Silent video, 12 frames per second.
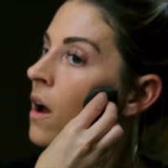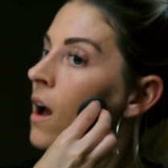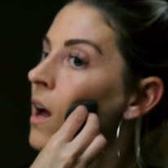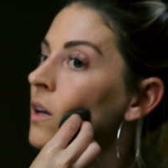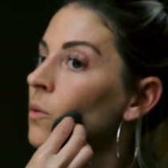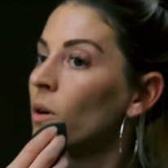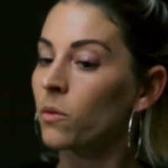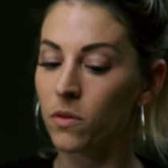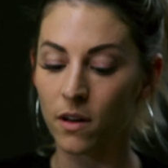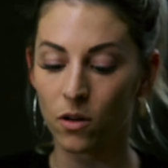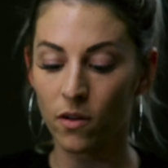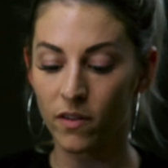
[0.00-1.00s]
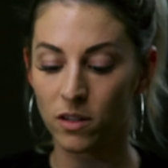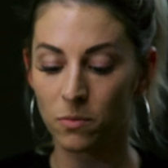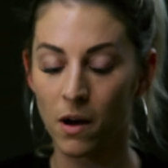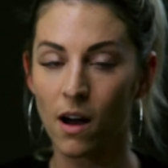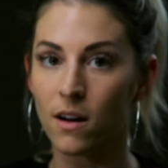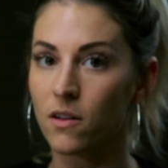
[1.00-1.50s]
anywhere that you have a
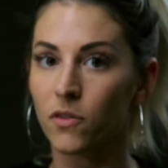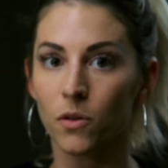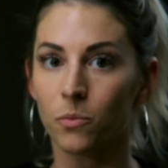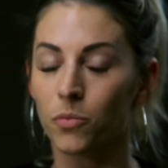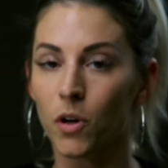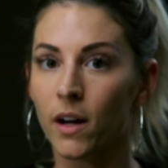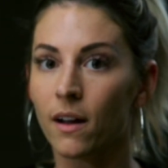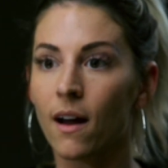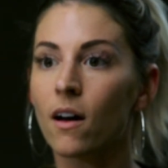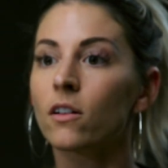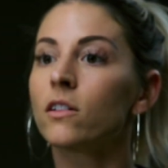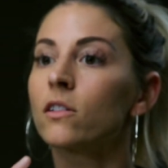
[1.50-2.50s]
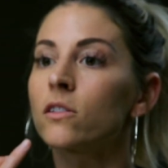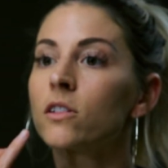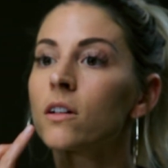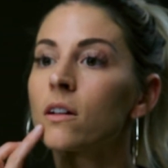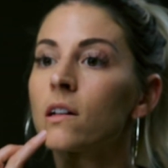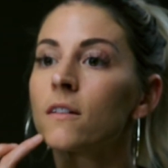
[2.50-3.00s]
spot, if you break out on your
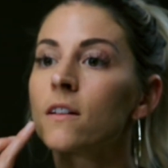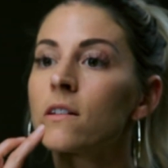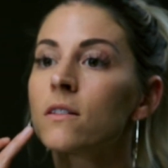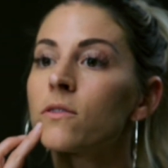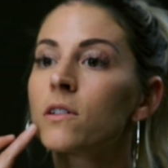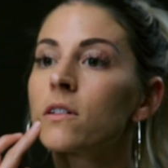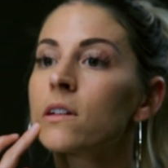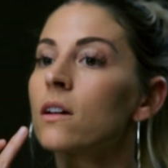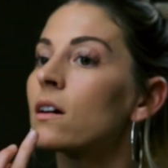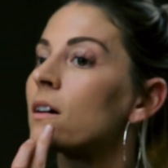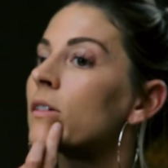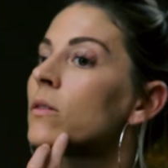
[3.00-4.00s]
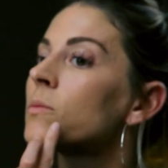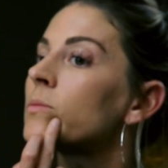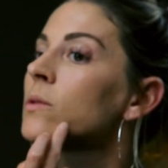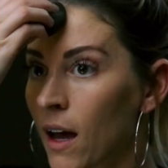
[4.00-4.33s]
chin, this really helps.